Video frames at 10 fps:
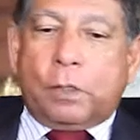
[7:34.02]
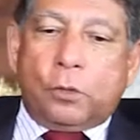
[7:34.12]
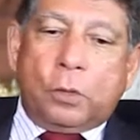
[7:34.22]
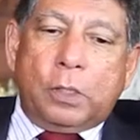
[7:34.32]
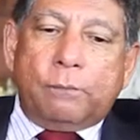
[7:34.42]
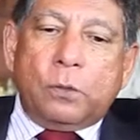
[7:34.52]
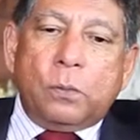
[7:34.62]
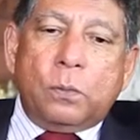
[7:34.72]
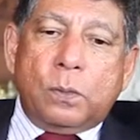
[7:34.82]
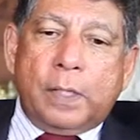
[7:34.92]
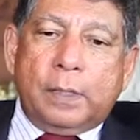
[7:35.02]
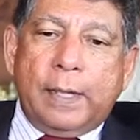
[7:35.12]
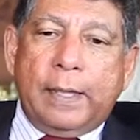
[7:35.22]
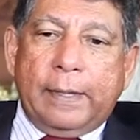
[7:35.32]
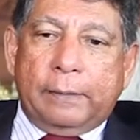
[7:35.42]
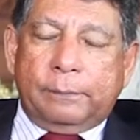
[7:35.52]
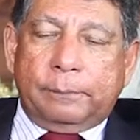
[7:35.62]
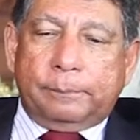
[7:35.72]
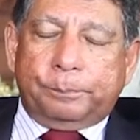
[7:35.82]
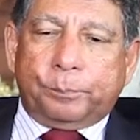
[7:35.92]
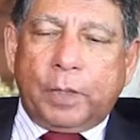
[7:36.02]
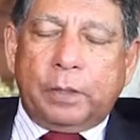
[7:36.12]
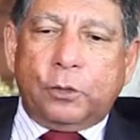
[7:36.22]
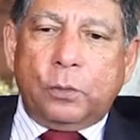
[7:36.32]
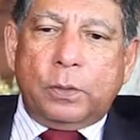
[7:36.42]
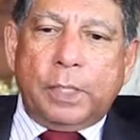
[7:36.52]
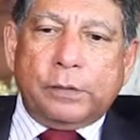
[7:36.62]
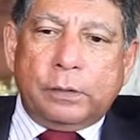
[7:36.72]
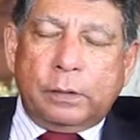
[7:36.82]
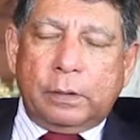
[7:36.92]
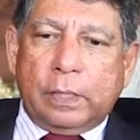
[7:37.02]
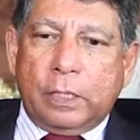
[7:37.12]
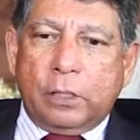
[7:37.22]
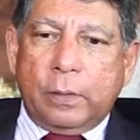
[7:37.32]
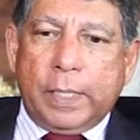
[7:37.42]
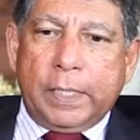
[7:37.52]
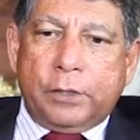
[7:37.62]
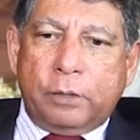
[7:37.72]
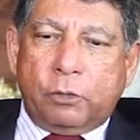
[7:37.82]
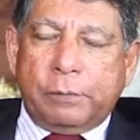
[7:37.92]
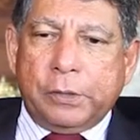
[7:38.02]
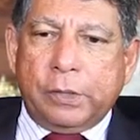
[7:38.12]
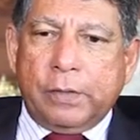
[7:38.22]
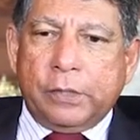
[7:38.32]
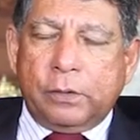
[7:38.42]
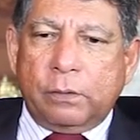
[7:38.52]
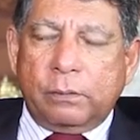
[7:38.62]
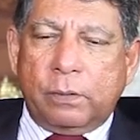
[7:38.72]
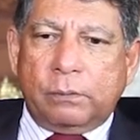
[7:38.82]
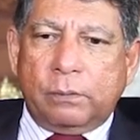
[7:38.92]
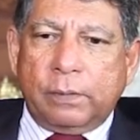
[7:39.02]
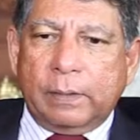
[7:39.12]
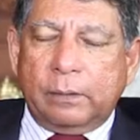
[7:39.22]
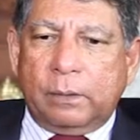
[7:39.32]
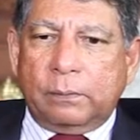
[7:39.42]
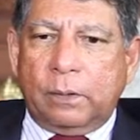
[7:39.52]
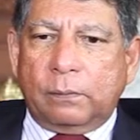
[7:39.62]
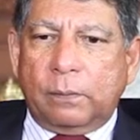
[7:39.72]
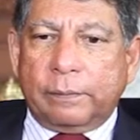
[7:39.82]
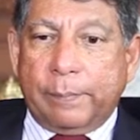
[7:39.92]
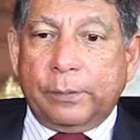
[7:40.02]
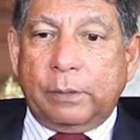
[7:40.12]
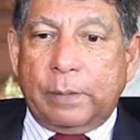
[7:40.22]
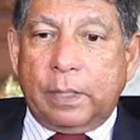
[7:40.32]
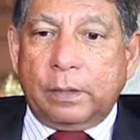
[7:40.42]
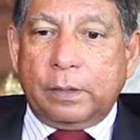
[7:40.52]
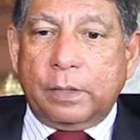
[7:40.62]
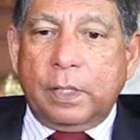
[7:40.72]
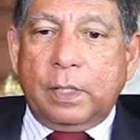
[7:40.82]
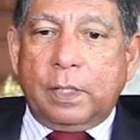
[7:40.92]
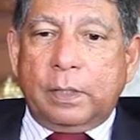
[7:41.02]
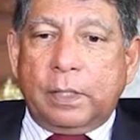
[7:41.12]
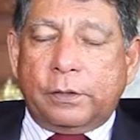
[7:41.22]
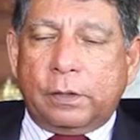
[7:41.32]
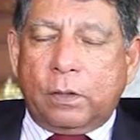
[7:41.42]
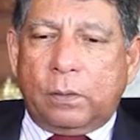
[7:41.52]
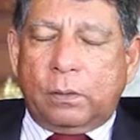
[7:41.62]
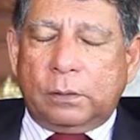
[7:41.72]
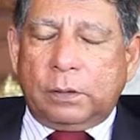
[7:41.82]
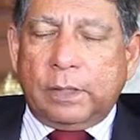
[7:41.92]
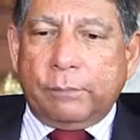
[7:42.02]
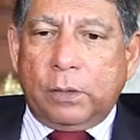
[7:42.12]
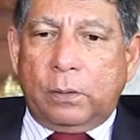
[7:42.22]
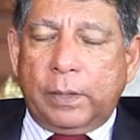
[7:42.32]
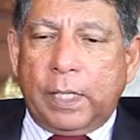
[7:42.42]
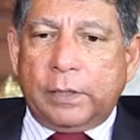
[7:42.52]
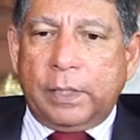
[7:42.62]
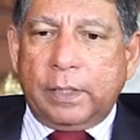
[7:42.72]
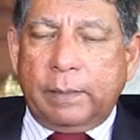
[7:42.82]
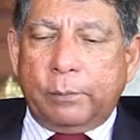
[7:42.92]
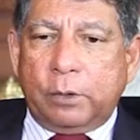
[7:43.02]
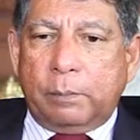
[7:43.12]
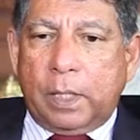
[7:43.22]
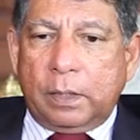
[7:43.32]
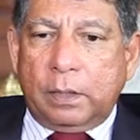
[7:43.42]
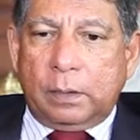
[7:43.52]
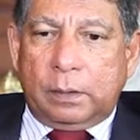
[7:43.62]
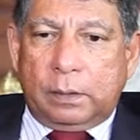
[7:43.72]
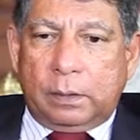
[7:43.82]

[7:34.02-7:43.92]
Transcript: So if you can have, there are two things that are going in terms of integration of capital markets. There's something called the ASEAN Capital Market